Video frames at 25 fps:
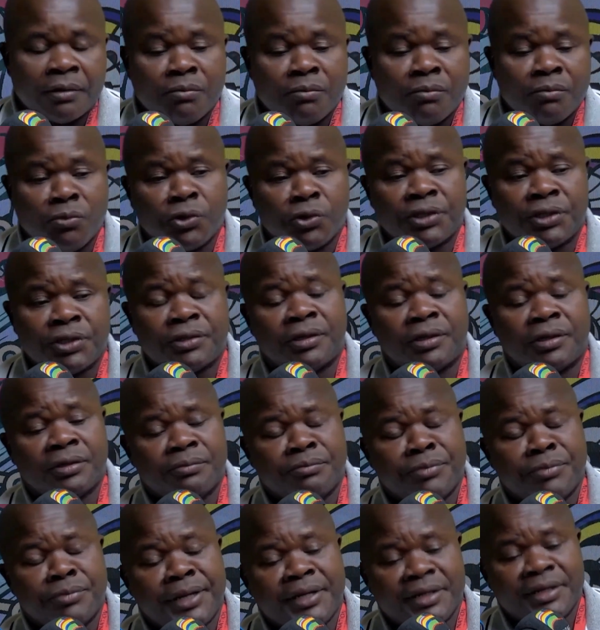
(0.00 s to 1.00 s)
most
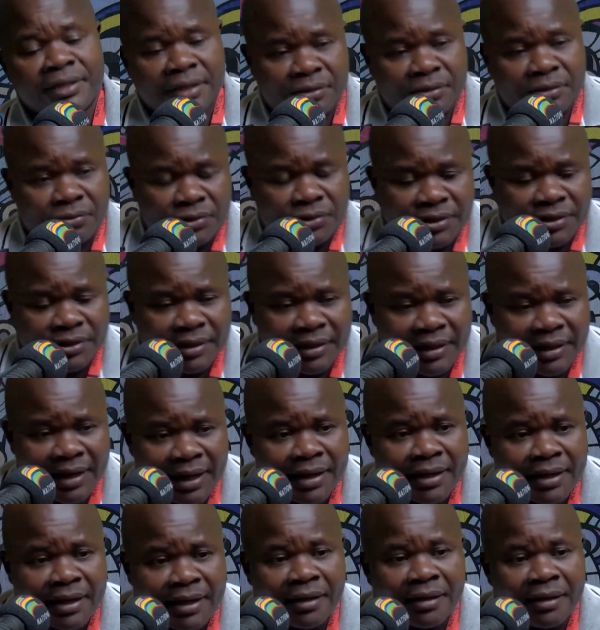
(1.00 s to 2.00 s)
main Saccos in
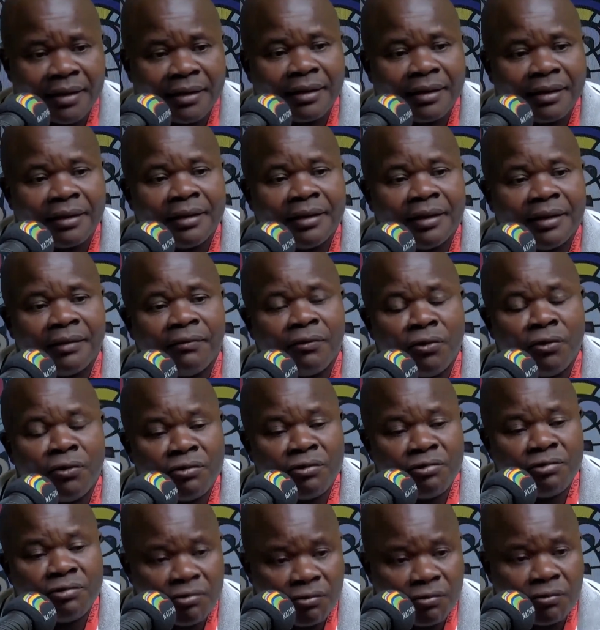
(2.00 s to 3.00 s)
Kenya, they have
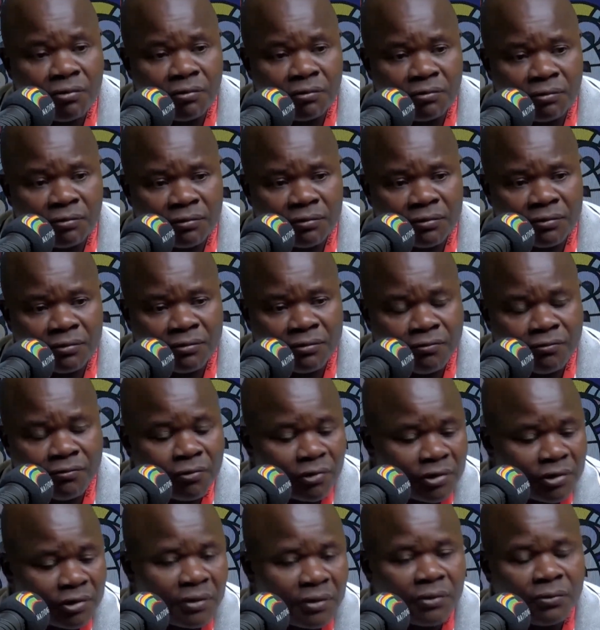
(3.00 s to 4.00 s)
gone through
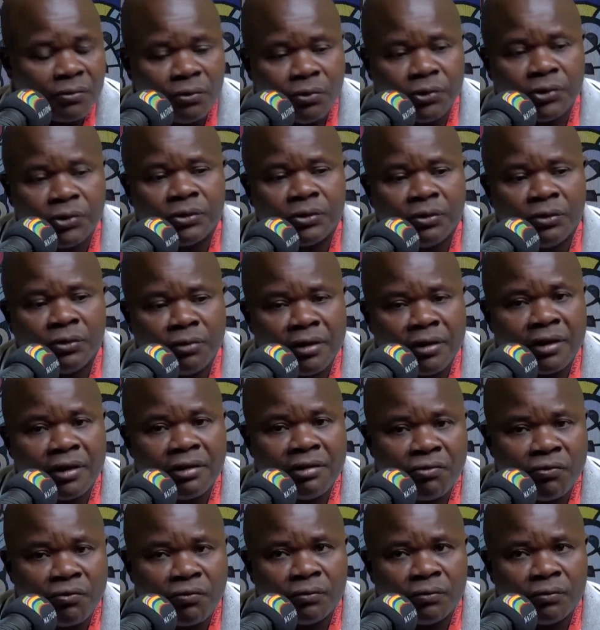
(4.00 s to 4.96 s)
what Kuscco went through.